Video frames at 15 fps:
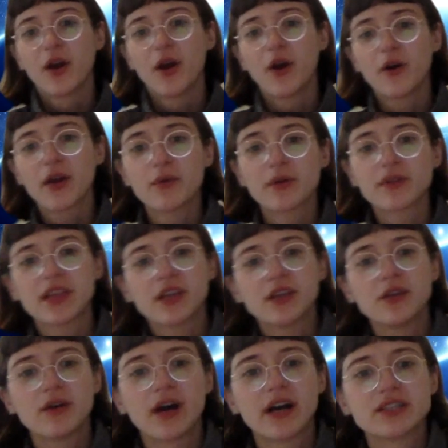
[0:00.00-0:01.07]
Okay, well, thank
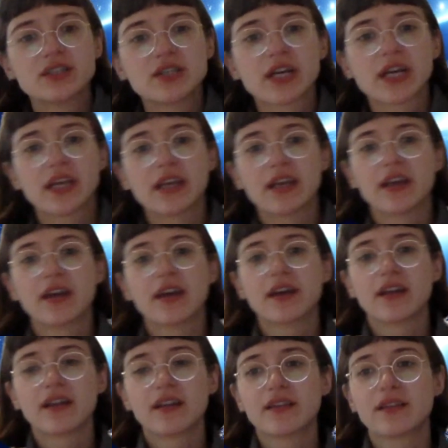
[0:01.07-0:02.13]
you, Andrey.
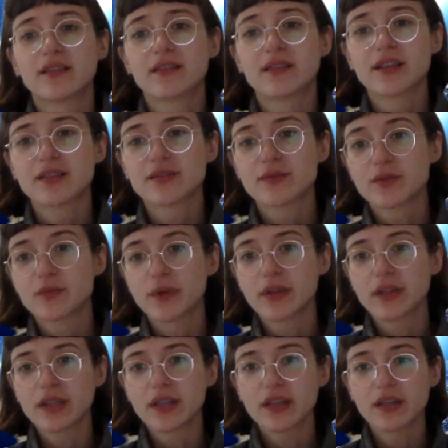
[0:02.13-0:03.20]
This was
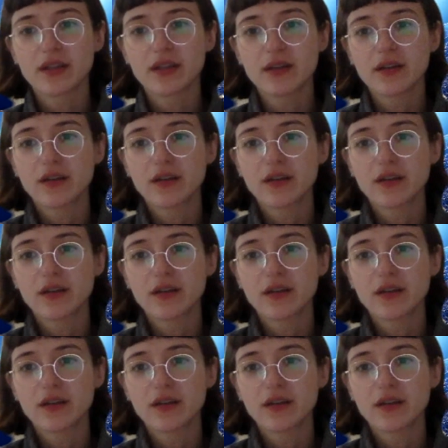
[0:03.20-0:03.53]
really